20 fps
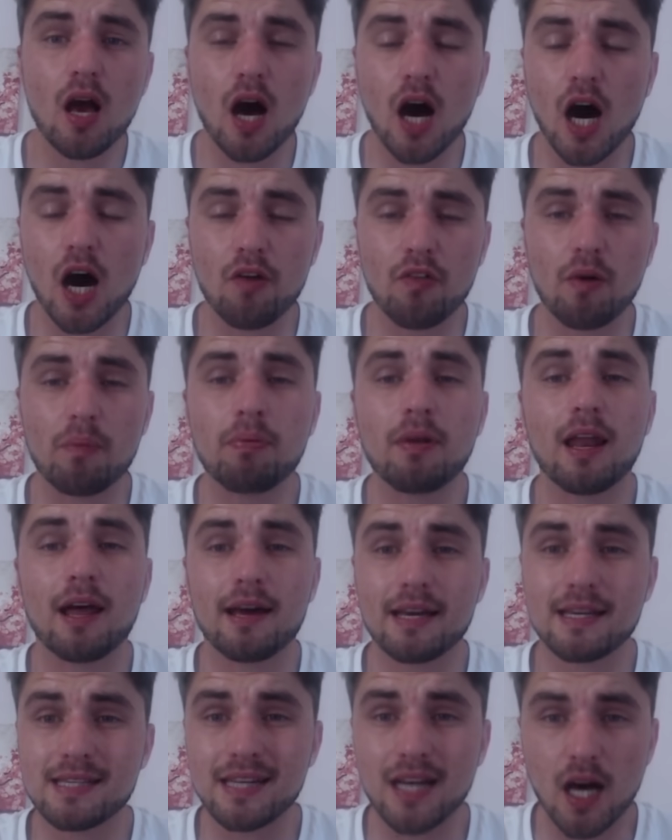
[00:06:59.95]
other
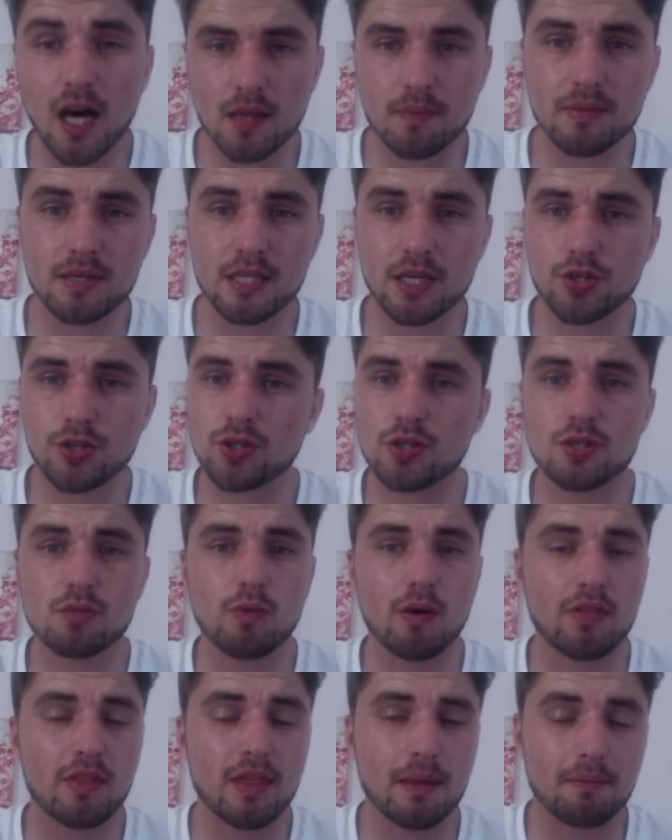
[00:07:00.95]
players in other positions,
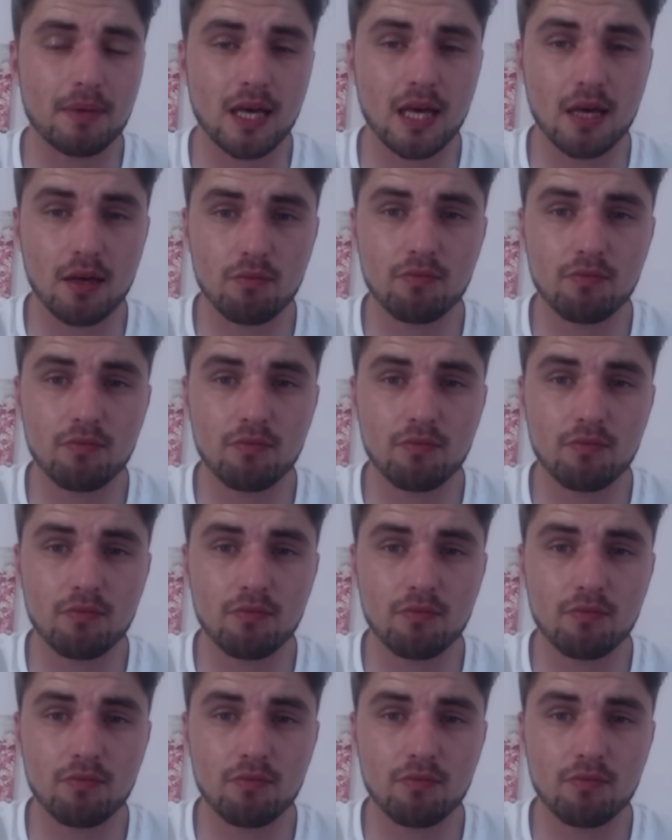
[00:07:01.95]
whether that, be, uh,